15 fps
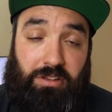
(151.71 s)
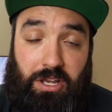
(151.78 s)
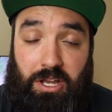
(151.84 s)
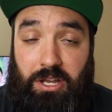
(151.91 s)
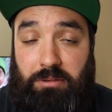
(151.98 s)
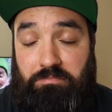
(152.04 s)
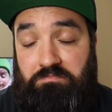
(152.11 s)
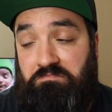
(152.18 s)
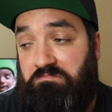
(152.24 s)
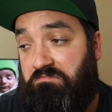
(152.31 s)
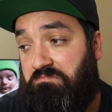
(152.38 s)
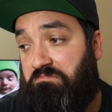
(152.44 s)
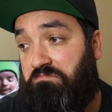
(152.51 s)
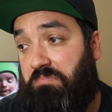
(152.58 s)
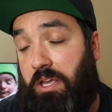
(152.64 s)

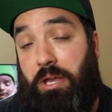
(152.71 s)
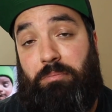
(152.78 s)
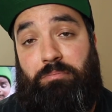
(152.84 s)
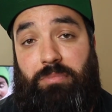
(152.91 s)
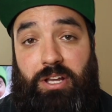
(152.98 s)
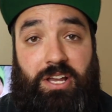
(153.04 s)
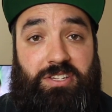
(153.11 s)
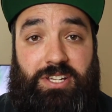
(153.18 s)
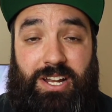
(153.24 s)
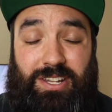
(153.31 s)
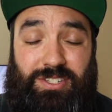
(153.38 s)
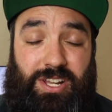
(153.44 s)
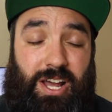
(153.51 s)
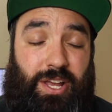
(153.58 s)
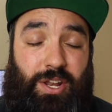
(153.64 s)
Yeah, like I said,
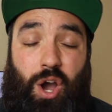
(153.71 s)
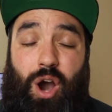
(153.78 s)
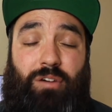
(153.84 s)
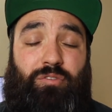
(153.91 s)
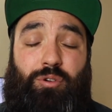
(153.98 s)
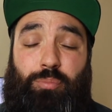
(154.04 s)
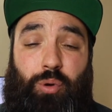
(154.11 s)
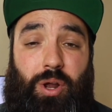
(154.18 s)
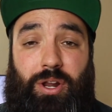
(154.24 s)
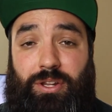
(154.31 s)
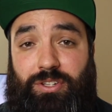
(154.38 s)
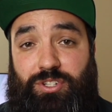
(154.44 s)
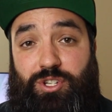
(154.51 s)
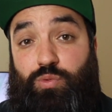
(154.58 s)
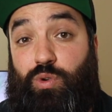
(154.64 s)
it's not an awful
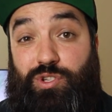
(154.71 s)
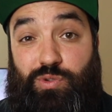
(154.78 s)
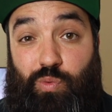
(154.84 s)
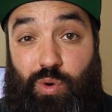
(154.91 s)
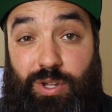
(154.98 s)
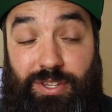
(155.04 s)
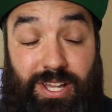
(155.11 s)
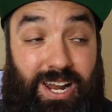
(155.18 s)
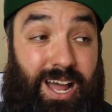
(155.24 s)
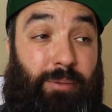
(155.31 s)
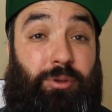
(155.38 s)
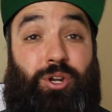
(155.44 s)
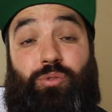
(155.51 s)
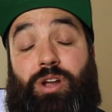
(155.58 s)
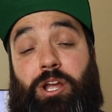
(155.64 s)
product. It just wasn't one that I'm
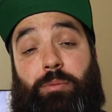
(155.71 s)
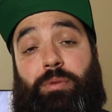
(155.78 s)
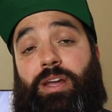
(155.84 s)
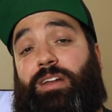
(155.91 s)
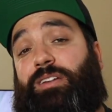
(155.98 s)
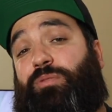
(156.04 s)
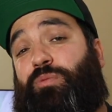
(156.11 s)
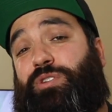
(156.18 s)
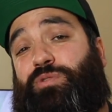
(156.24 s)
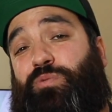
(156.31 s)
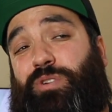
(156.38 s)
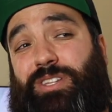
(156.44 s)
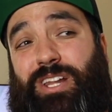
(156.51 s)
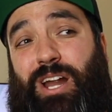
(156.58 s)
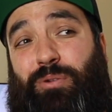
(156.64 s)
gonna recommend and wasn't
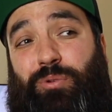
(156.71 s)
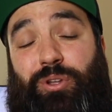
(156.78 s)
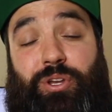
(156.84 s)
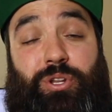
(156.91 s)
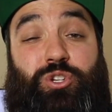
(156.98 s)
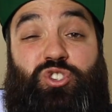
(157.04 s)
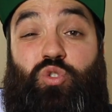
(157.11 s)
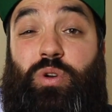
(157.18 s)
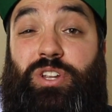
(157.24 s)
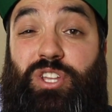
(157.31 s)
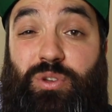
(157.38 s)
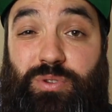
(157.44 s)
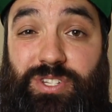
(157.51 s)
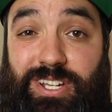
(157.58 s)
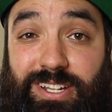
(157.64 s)
one that I really enjoyed
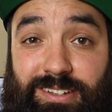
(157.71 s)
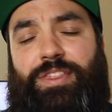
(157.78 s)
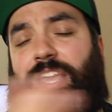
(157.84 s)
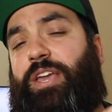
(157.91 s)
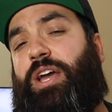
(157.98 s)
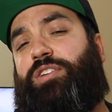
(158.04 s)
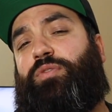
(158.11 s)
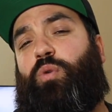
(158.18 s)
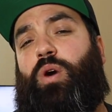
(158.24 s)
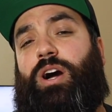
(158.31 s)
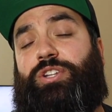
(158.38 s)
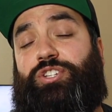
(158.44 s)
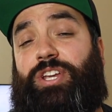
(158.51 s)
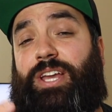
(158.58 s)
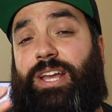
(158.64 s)
using. Thank you guys for
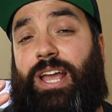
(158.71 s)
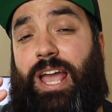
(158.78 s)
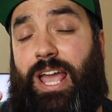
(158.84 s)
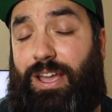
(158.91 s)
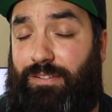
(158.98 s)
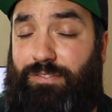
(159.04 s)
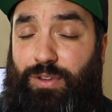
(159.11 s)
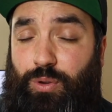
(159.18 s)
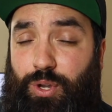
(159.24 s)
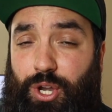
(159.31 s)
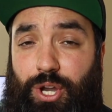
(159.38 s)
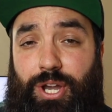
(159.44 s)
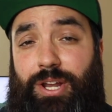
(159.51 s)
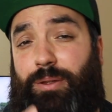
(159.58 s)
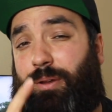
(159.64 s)
watching. If you
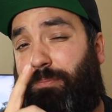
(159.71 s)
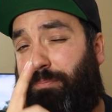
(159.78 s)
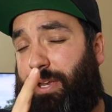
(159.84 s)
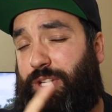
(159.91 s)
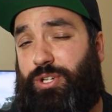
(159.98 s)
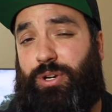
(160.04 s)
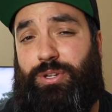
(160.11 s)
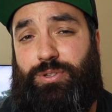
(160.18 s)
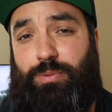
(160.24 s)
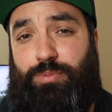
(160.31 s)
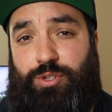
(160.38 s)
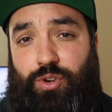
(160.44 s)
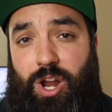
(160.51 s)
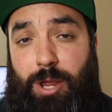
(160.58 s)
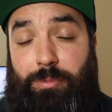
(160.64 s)
could, be sure to
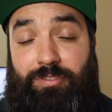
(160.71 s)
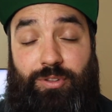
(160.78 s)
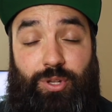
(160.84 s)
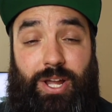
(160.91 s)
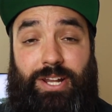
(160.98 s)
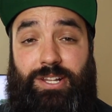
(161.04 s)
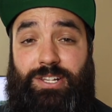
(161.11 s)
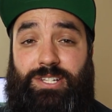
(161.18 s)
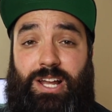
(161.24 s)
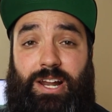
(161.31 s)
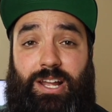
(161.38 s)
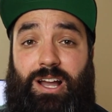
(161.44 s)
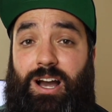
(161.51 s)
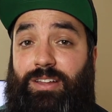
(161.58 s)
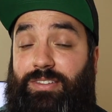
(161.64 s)
subscribe if you like this kind
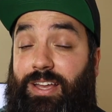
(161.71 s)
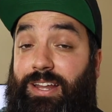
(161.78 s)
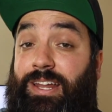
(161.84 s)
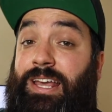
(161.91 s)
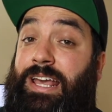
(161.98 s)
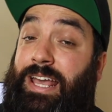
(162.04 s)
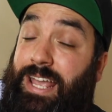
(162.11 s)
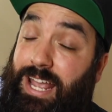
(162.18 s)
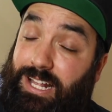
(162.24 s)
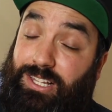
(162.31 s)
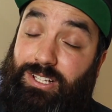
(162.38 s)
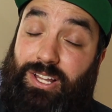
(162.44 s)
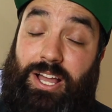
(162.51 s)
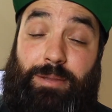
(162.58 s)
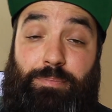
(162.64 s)
of content. Hit
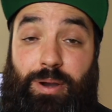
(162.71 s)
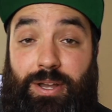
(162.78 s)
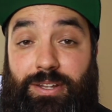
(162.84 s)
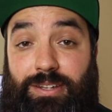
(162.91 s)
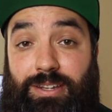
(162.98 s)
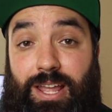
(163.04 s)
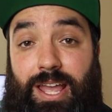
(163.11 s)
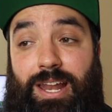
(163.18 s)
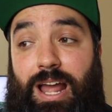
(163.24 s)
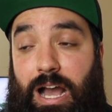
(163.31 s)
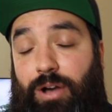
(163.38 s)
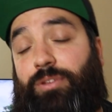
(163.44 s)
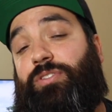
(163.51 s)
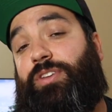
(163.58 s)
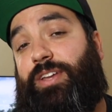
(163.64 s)
the like button and
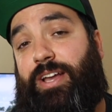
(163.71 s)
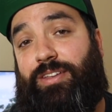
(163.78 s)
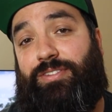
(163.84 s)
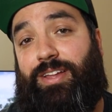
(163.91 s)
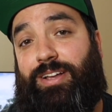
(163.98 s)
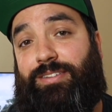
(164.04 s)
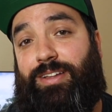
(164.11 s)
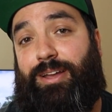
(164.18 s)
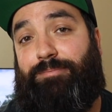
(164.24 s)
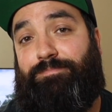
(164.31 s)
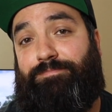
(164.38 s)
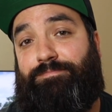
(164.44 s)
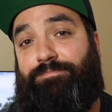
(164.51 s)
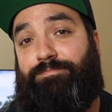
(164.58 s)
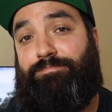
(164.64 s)
I'll see you guys next time.
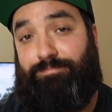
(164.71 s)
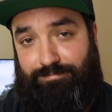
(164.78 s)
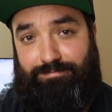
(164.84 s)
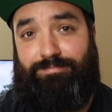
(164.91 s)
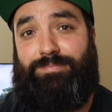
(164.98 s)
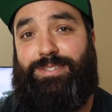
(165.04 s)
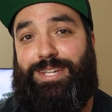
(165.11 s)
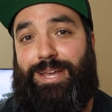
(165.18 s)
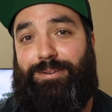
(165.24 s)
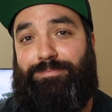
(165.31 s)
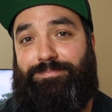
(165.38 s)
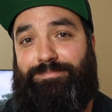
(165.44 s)
See ya.